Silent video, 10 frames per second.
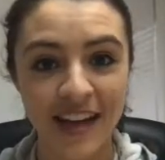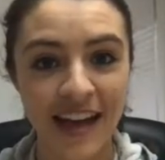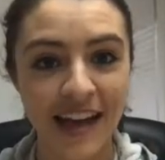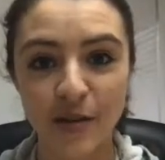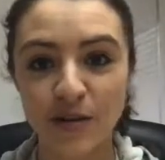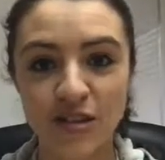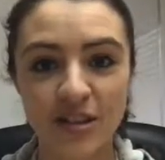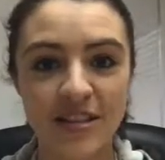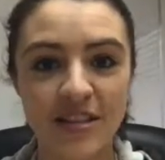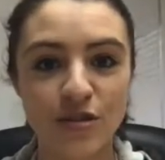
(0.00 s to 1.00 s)
And it was
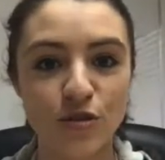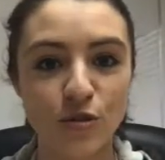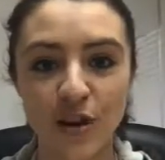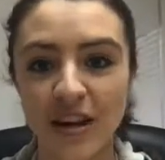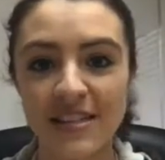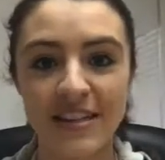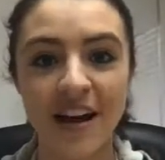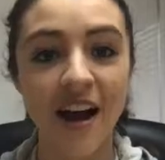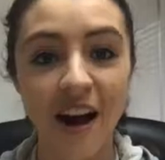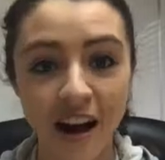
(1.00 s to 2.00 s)
just this crazy
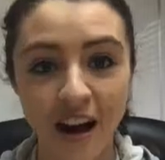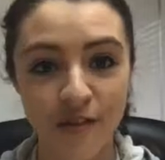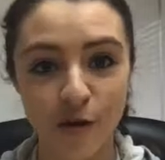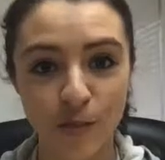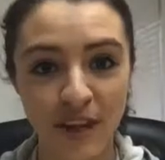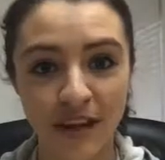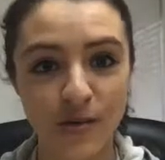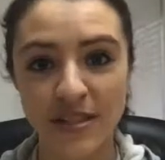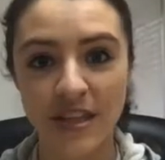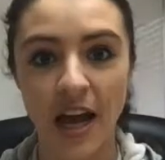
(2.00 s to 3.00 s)
aha for me. I
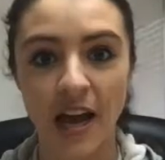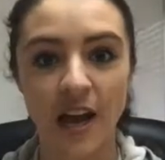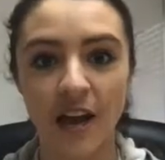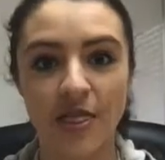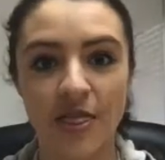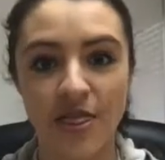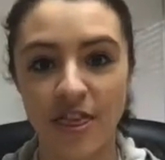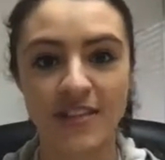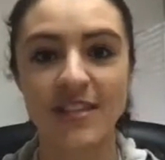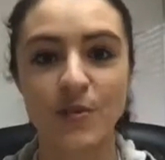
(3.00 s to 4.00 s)
was like,
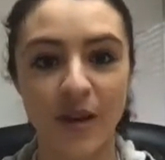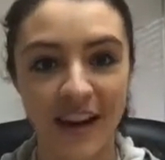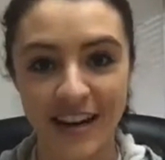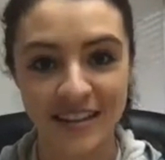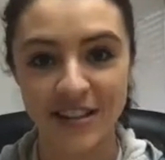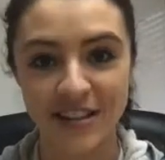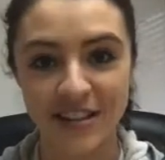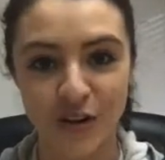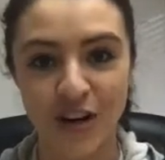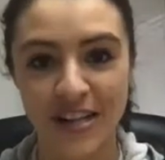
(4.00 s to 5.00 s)
this is what I need to do
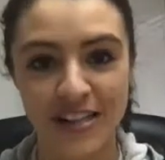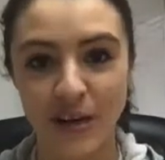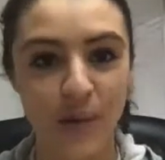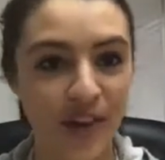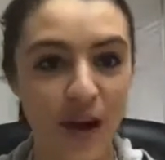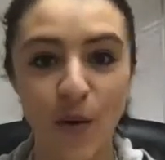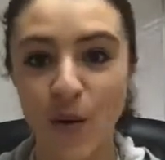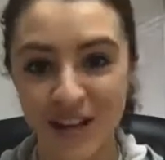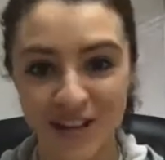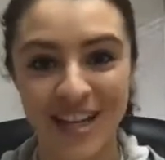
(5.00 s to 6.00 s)
for Tracy without
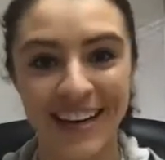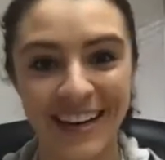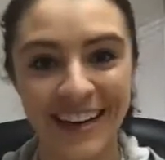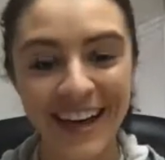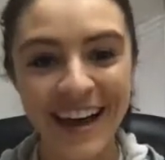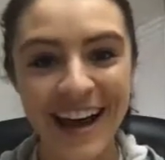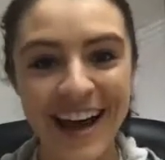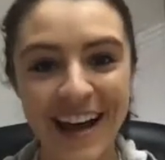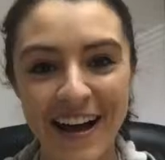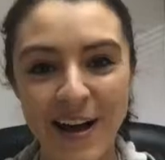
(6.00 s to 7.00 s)
question.
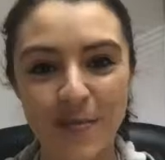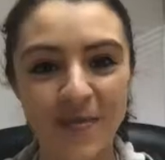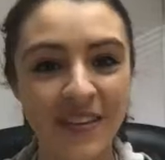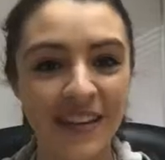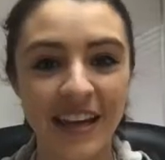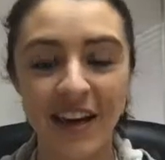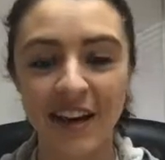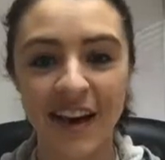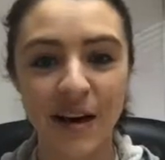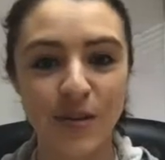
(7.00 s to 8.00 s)
Garrett
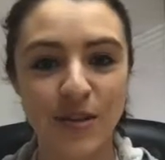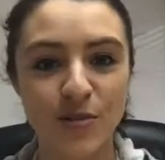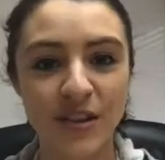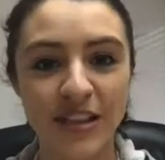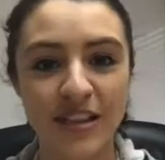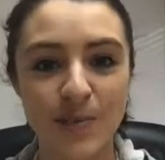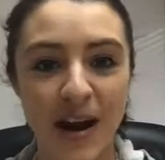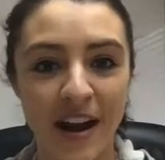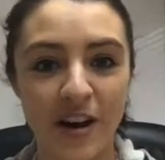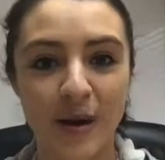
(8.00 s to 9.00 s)
and I were just really
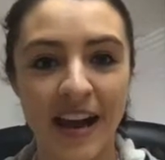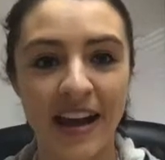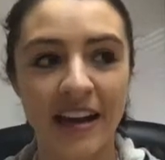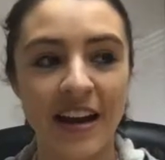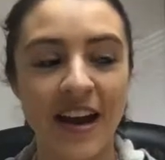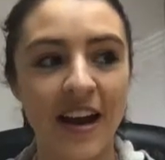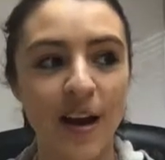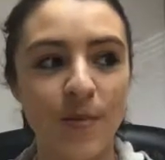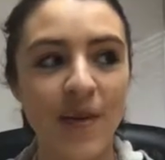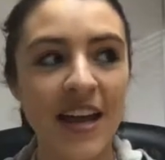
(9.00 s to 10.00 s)
inspired by it.